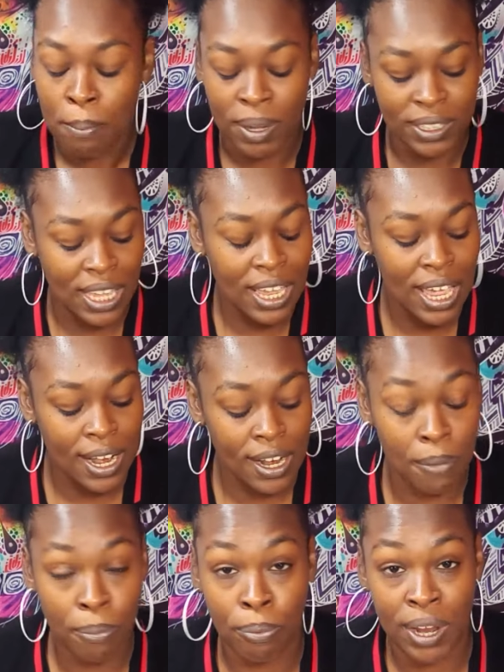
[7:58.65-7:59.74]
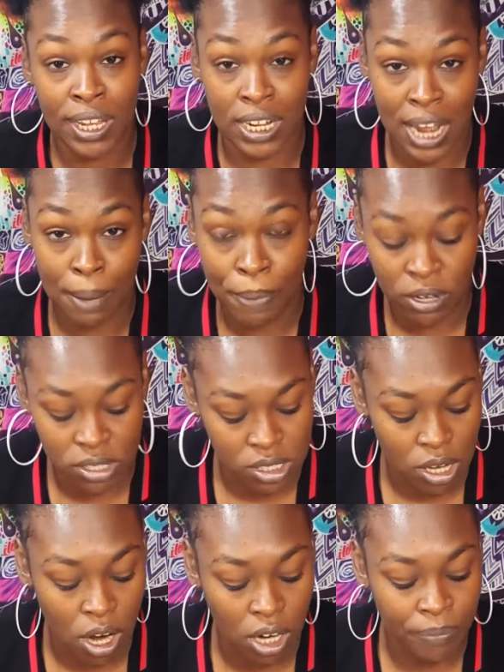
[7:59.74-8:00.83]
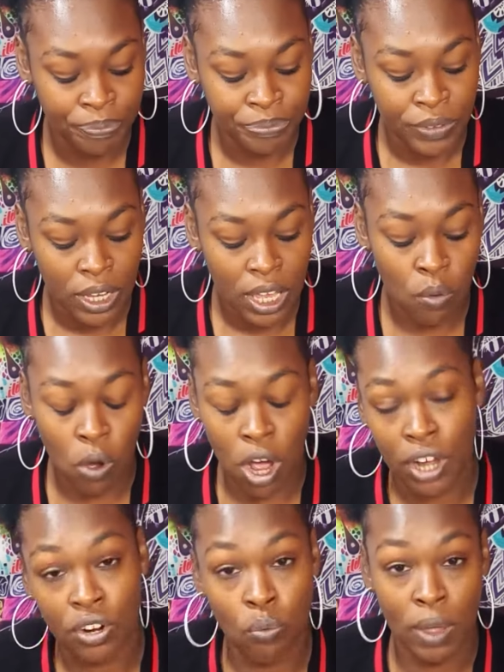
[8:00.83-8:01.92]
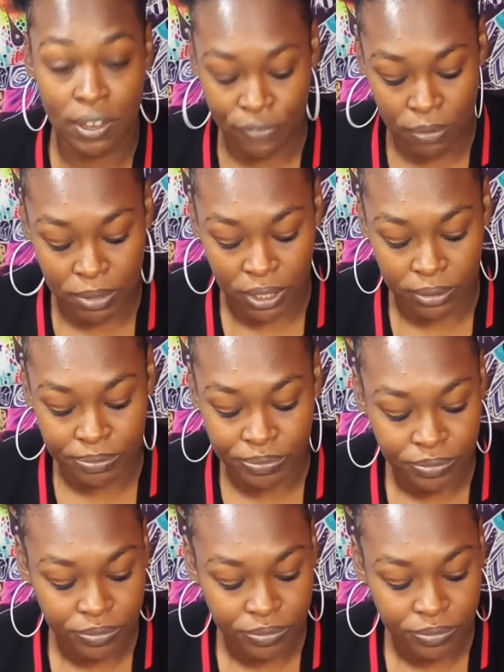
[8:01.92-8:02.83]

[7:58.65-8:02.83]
But they ended up breaking that person's heart and walking away from them.